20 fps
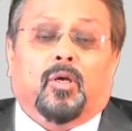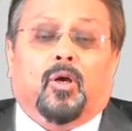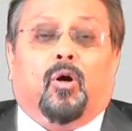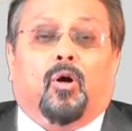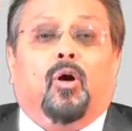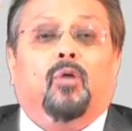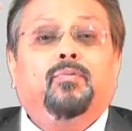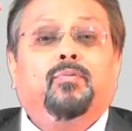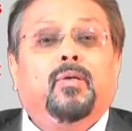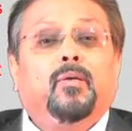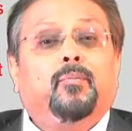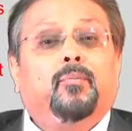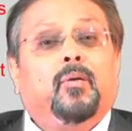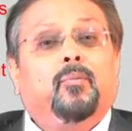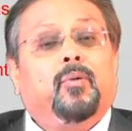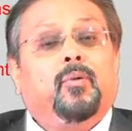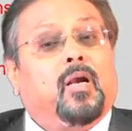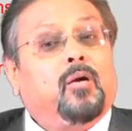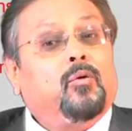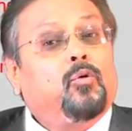Off-field
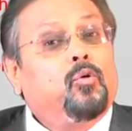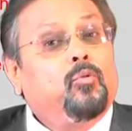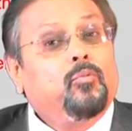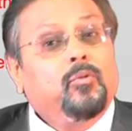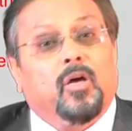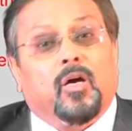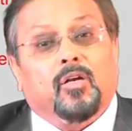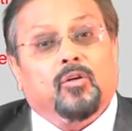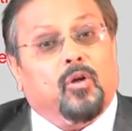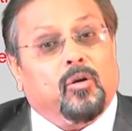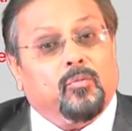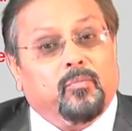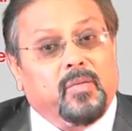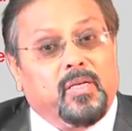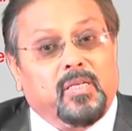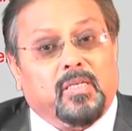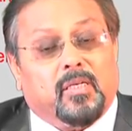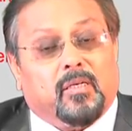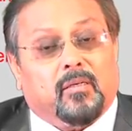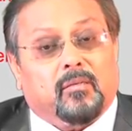people are whom you are not
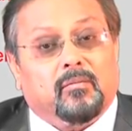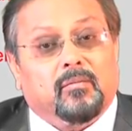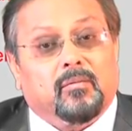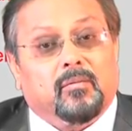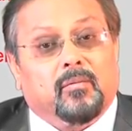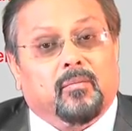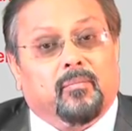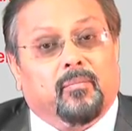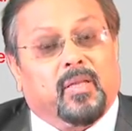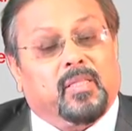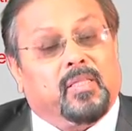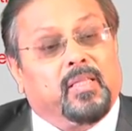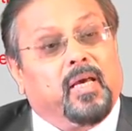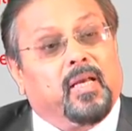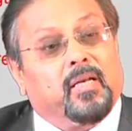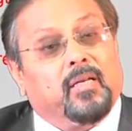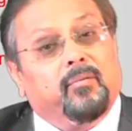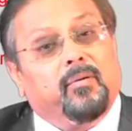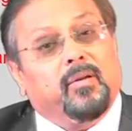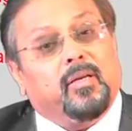meeting, but they
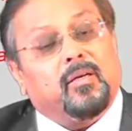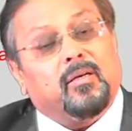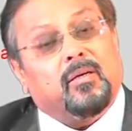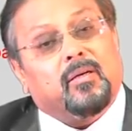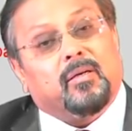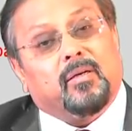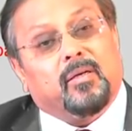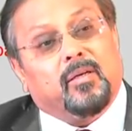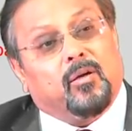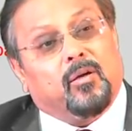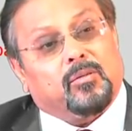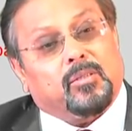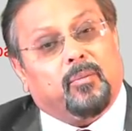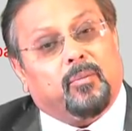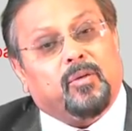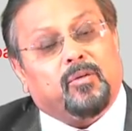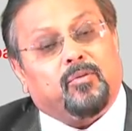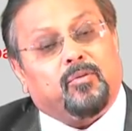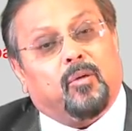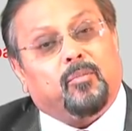are giving some
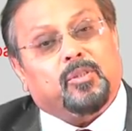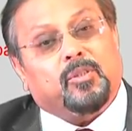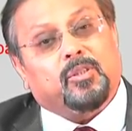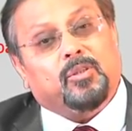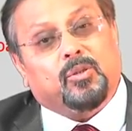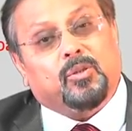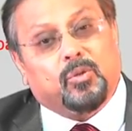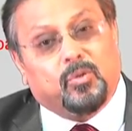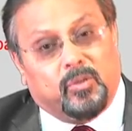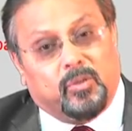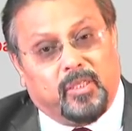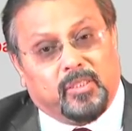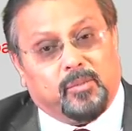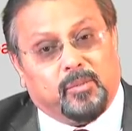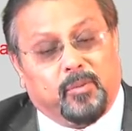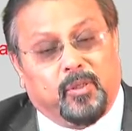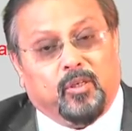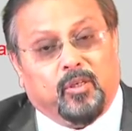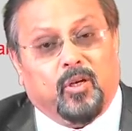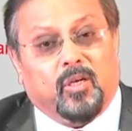information to this
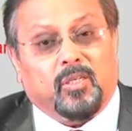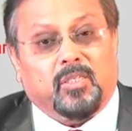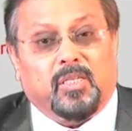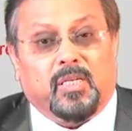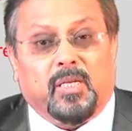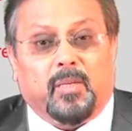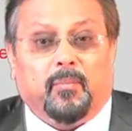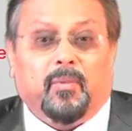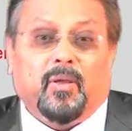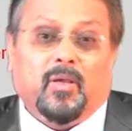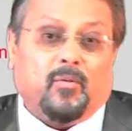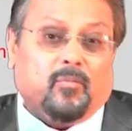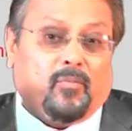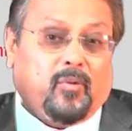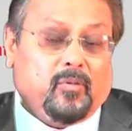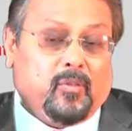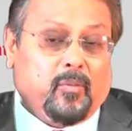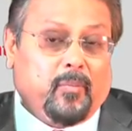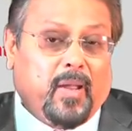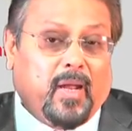particular team
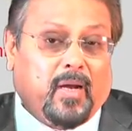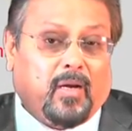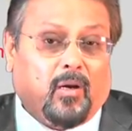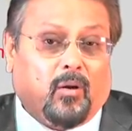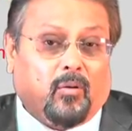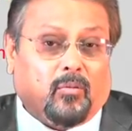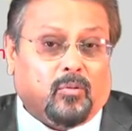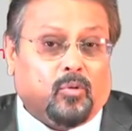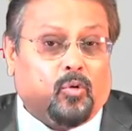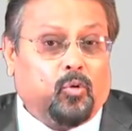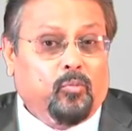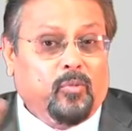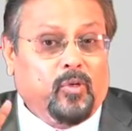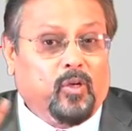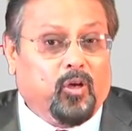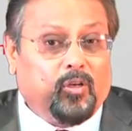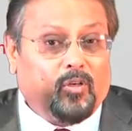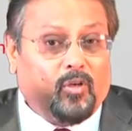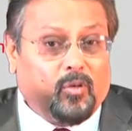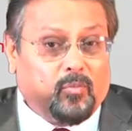from the background, whom you
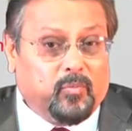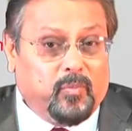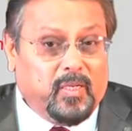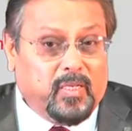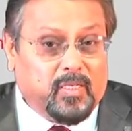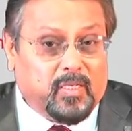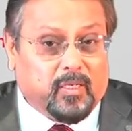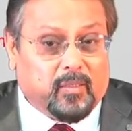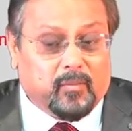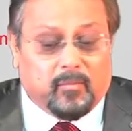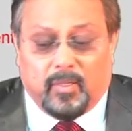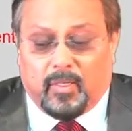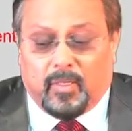are not meeting.